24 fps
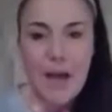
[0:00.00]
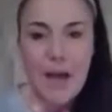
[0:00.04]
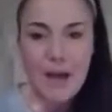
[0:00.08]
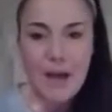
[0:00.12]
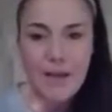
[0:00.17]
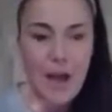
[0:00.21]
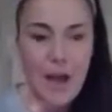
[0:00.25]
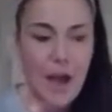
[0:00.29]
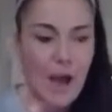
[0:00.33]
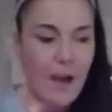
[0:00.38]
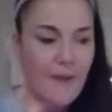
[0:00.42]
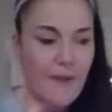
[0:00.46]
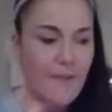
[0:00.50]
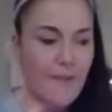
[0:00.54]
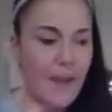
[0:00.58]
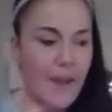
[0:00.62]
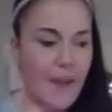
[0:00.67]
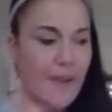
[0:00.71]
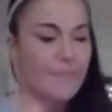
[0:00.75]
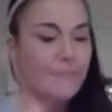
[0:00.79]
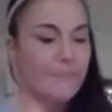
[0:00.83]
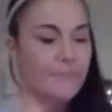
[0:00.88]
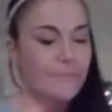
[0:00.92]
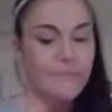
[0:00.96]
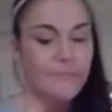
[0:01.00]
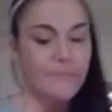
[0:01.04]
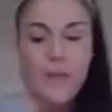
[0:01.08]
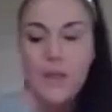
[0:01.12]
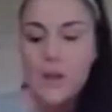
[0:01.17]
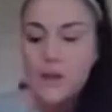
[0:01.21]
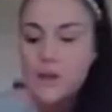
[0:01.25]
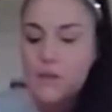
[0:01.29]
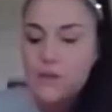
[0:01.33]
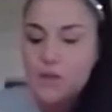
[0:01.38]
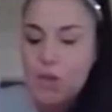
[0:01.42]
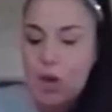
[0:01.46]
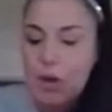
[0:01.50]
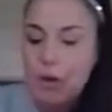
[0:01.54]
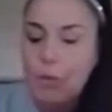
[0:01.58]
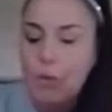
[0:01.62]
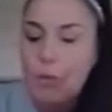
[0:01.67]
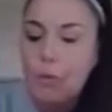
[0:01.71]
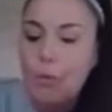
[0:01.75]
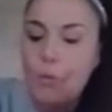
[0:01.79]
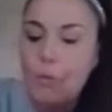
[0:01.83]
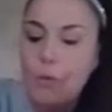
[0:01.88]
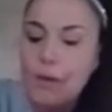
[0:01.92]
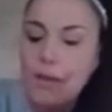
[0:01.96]
agave.
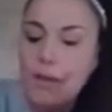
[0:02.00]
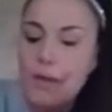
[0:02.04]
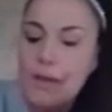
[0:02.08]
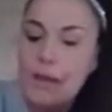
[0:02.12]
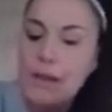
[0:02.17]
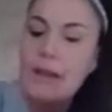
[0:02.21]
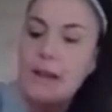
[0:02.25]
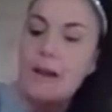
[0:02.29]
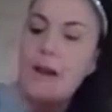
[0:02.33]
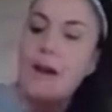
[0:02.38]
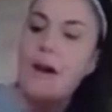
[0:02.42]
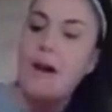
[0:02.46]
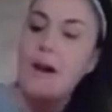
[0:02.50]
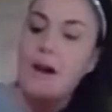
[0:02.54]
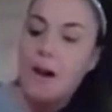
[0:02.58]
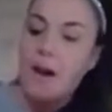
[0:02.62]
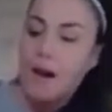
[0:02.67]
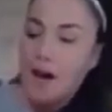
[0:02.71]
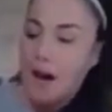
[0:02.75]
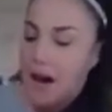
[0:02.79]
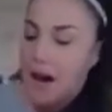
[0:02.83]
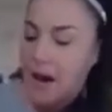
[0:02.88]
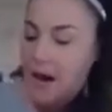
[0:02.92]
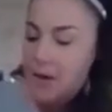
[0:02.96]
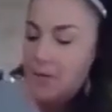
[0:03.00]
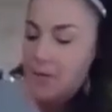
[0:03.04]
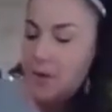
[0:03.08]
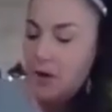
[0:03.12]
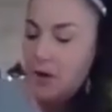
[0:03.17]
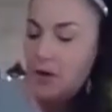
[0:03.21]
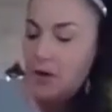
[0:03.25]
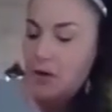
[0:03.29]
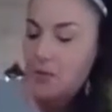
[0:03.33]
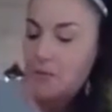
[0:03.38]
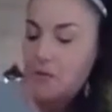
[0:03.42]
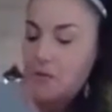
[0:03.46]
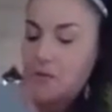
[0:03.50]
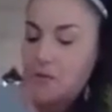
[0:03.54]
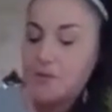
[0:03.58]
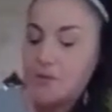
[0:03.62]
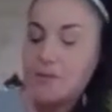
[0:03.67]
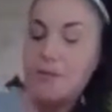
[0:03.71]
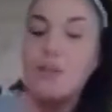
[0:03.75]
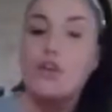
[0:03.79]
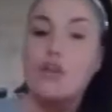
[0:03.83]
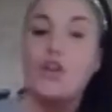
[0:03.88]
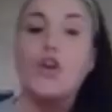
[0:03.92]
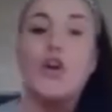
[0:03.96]
So we are going to be
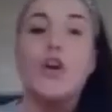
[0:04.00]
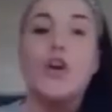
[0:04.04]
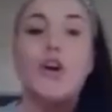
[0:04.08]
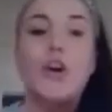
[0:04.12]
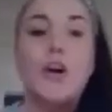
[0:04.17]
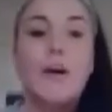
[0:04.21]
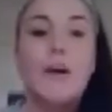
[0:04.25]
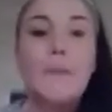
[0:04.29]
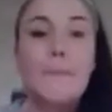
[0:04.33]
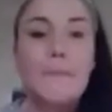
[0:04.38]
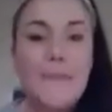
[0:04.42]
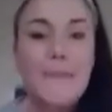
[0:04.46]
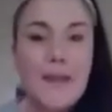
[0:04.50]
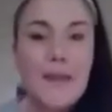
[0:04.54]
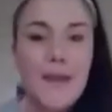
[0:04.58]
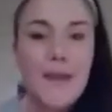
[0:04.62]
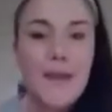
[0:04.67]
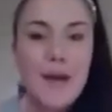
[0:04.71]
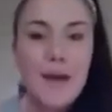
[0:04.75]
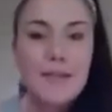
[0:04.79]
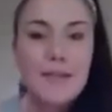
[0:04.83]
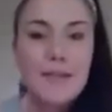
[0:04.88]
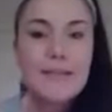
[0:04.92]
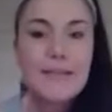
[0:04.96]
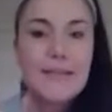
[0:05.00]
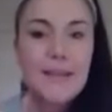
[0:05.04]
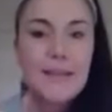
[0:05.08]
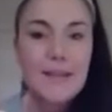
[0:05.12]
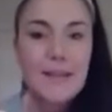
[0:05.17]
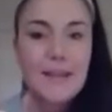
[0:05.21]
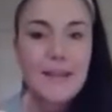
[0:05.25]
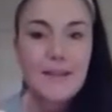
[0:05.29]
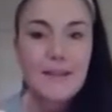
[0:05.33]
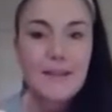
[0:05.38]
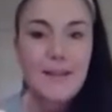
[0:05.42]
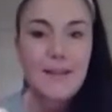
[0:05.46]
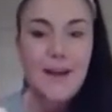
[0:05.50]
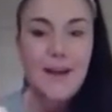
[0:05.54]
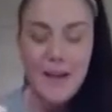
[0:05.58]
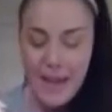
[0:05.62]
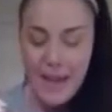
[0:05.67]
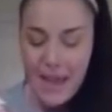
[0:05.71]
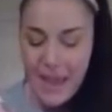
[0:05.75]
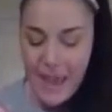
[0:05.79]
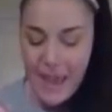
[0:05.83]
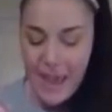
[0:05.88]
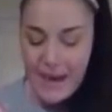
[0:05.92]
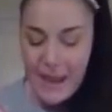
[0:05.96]
using the Curamia tequila,
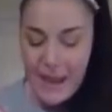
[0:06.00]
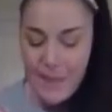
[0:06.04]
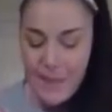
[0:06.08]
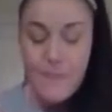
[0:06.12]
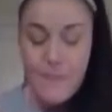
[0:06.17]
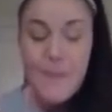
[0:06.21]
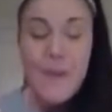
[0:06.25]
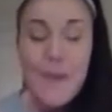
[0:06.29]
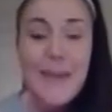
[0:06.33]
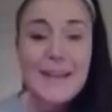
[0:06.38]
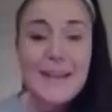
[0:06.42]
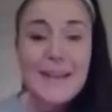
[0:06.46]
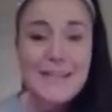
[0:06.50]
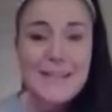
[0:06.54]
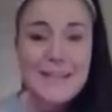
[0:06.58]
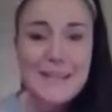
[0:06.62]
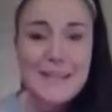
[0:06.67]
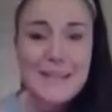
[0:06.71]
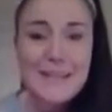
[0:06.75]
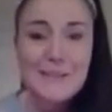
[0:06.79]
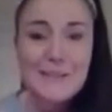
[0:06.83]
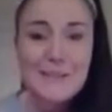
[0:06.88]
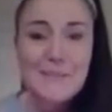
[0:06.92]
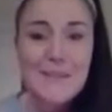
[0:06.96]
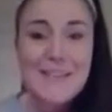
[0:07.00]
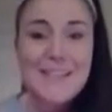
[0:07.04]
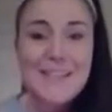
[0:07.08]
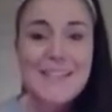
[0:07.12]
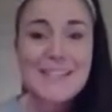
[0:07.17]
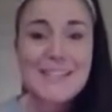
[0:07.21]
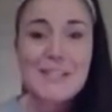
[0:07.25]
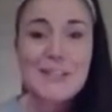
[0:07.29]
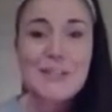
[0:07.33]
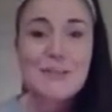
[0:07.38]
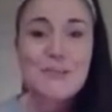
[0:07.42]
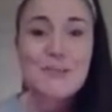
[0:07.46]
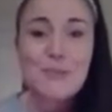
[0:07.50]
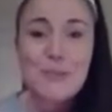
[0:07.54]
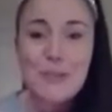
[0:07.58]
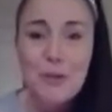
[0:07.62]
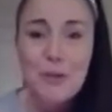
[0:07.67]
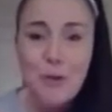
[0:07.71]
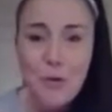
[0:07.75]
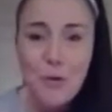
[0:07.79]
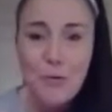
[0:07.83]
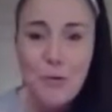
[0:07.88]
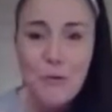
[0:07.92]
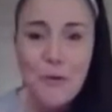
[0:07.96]
and I picked this because this is
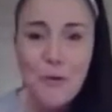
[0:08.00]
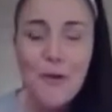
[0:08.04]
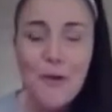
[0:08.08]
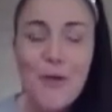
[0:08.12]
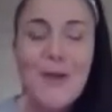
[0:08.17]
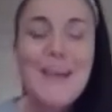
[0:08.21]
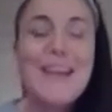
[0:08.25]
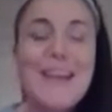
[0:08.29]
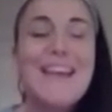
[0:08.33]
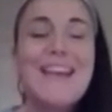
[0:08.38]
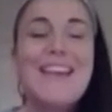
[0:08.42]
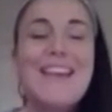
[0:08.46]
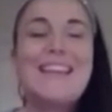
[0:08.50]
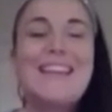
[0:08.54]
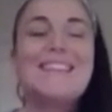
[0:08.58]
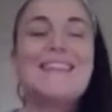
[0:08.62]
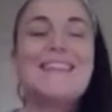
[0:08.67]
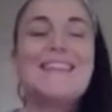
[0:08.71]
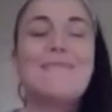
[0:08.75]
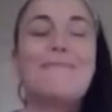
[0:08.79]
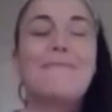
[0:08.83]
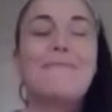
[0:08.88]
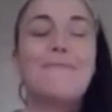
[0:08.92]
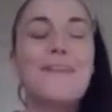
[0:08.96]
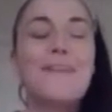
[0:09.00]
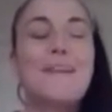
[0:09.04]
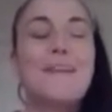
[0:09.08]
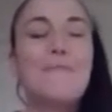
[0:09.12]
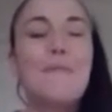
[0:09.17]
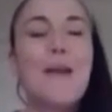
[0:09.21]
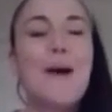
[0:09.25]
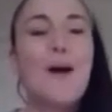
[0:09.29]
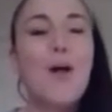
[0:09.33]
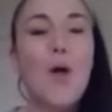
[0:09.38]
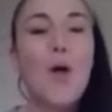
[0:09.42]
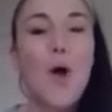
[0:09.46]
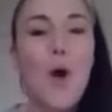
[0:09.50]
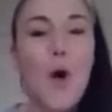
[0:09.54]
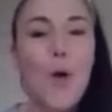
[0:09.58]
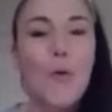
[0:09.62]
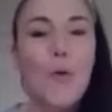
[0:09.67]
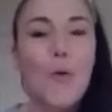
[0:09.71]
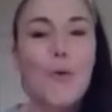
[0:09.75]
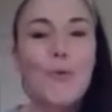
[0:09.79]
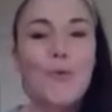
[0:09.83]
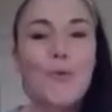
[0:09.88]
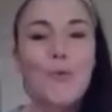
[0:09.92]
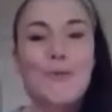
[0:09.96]
really cool. It is a
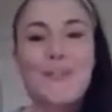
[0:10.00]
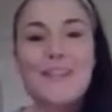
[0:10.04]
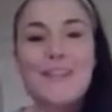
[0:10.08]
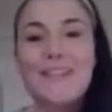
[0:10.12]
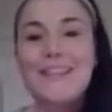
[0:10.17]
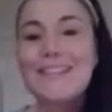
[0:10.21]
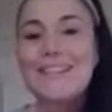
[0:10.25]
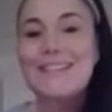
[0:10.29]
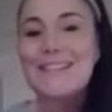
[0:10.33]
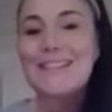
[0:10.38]
female-owned